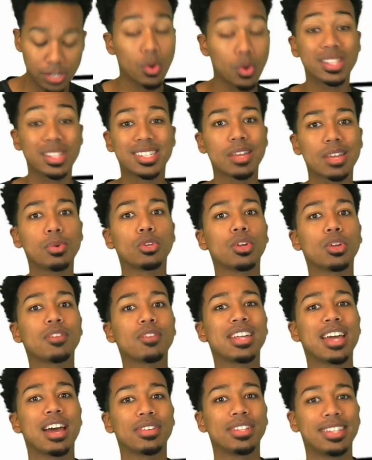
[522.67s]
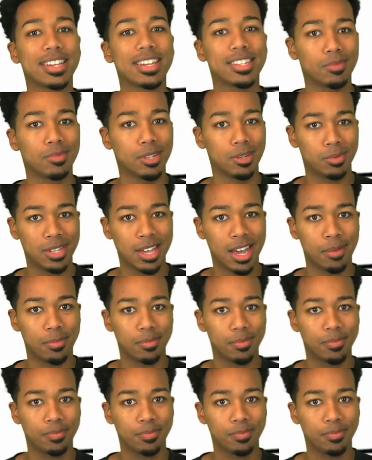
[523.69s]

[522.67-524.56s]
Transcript: ahead and say we don't even have a decimal up top.